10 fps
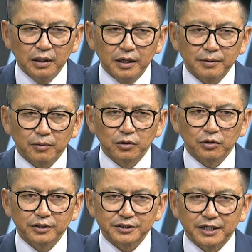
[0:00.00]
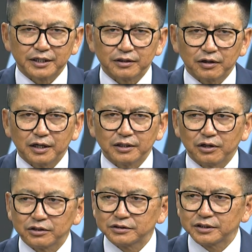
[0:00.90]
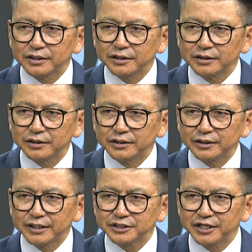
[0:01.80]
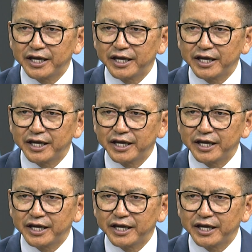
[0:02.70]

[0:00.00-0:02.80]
And Mongolia is getting a lot international